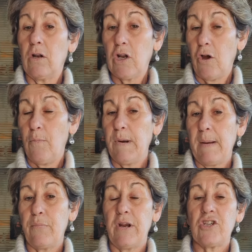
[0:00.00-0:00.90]
low
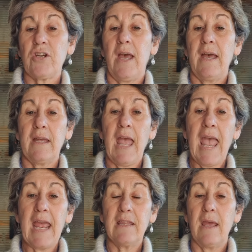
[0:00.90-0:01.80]
blood pressure,
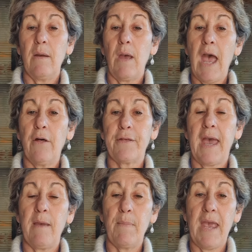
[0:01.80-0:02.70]
and their health
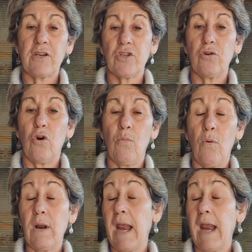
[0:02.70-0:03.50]
came back to normal,